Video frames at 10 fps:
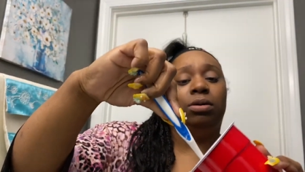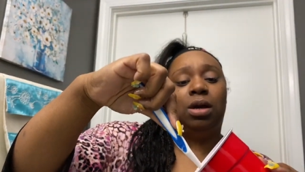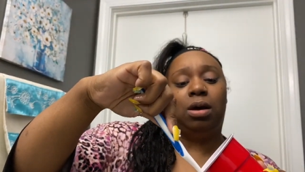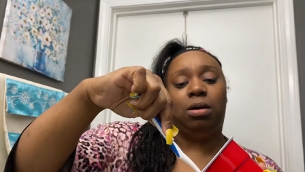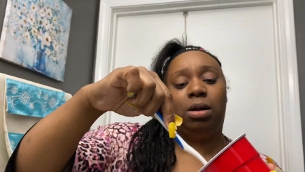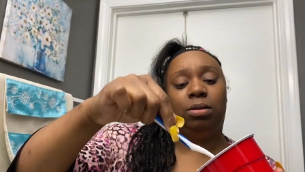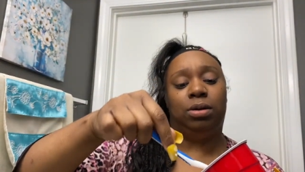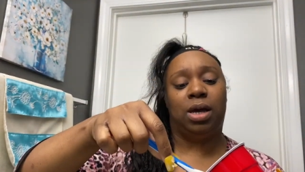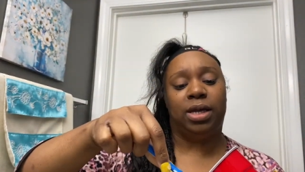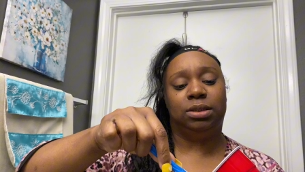y'all. I don't
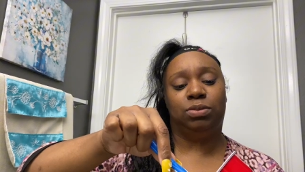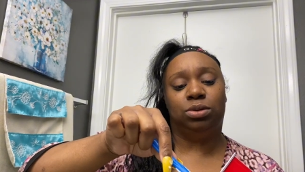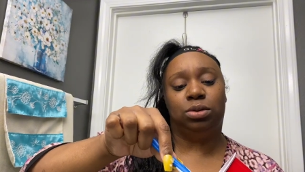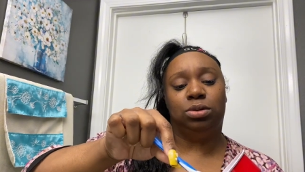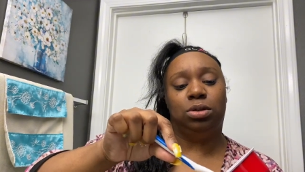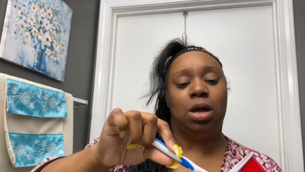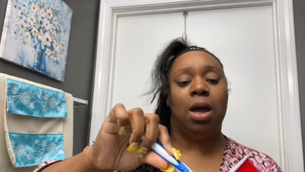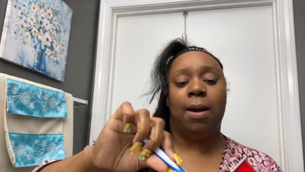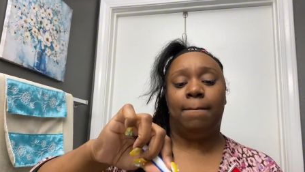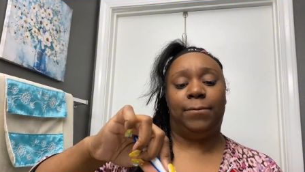know how it's supposed to look,
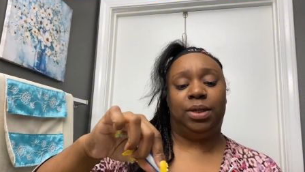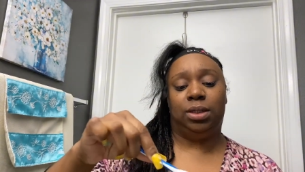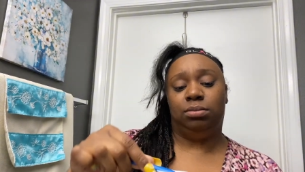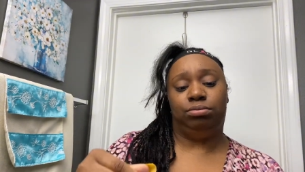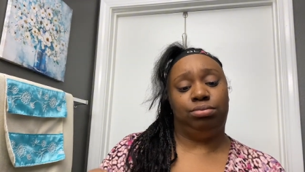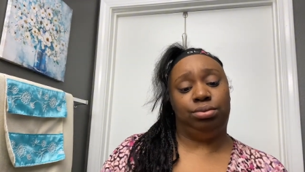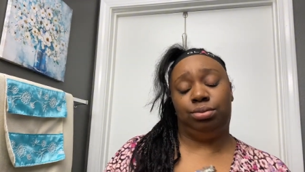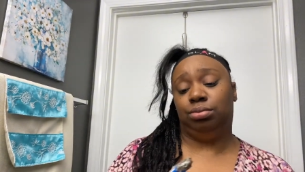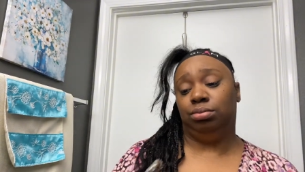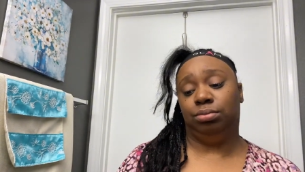but
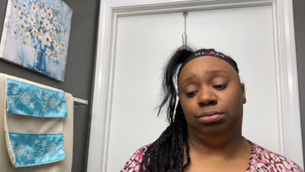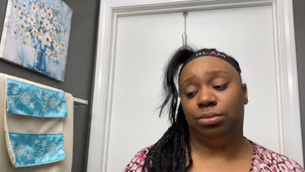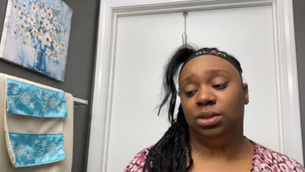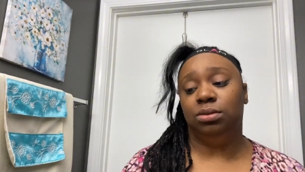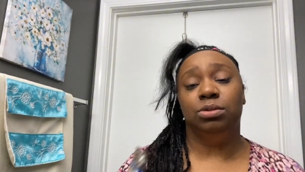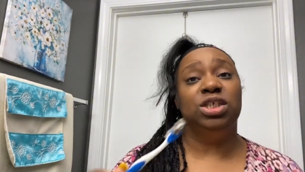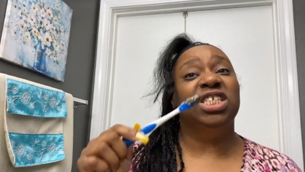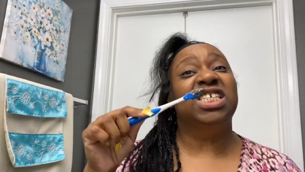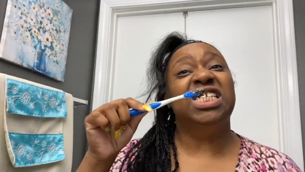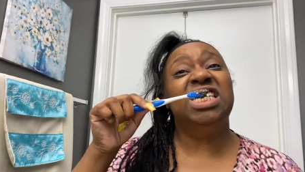we're
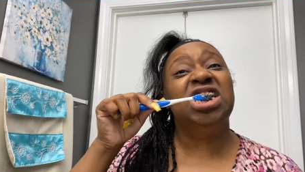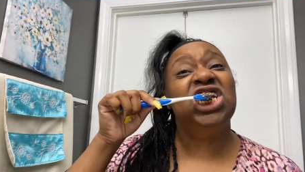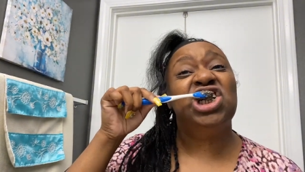just gonna.